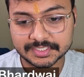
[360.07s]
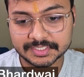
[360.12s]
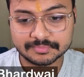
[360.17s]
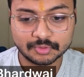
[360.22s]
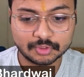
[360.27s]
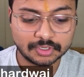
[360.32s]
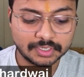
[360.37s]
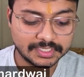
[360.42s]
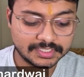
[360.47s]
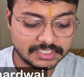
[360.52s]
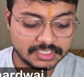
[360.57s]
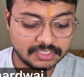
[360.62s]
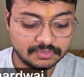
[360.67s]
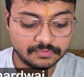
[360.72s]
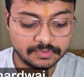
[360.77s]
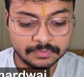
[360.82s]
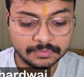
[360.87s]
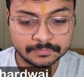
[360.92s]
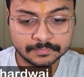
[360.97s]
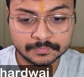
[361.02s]
more or less
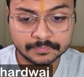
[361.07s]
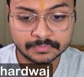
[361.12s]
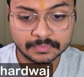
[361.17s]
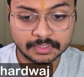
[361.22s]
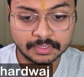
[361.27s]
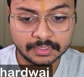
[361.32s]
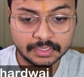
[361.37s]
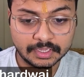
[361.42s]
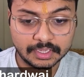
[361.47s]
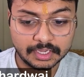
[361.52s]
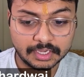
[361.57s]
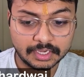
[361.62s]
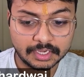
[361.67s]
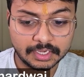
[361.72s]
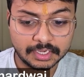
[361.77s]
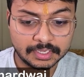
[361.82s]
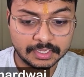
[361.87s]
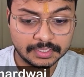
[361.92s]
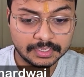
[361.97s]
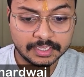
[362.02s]
even.
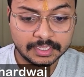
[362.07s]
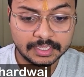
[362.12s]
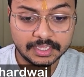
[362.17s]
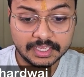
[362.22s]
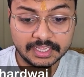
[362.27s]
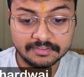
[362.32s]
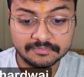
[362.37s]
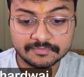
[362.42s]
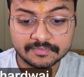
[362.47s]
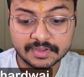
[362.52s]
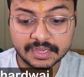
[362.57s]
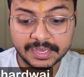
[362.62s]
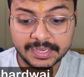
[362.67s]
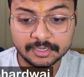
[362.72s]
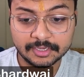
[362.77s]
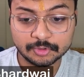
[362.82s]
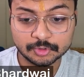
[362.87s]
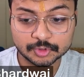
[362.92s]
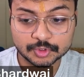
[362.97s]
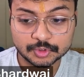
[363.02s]
If
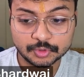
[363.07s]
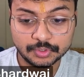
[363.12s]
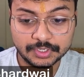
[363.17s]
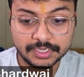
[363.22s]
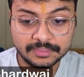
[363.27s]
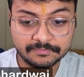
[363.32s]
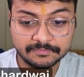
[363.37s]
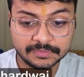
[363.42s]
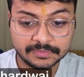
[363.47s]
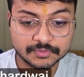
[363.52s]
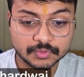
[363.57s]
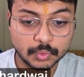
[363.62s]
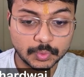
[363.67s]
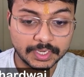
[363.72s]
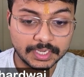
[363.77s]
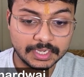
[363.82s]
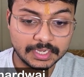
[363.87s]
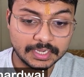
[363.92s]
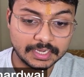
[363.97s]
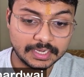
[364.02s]
knight goes to d5
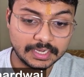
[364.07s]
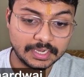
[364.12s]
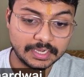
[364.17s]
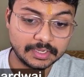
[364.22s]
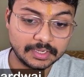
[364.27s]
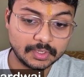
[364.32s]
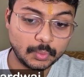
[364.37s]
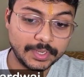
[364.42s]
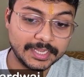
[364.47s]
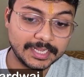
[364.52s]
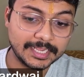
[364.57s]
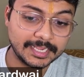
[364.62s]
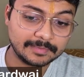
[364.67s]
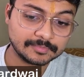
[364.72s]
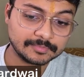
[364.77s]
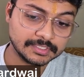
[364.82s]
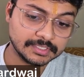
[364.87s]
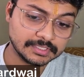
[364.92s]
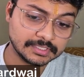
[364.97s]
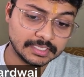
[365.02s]
square and queen
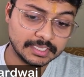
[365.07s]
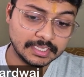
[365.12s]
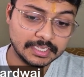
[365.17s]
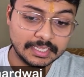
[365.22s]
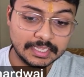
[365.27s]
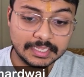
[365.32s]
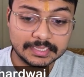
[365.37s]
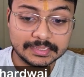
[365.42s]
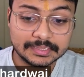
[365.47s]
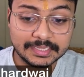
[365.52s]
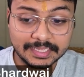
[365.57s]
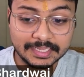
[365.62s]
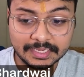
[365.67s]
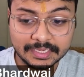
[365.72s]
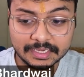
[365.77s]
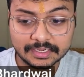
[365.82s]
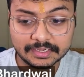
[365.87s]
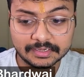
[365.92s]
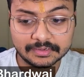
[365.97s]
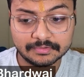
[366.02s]
captures, then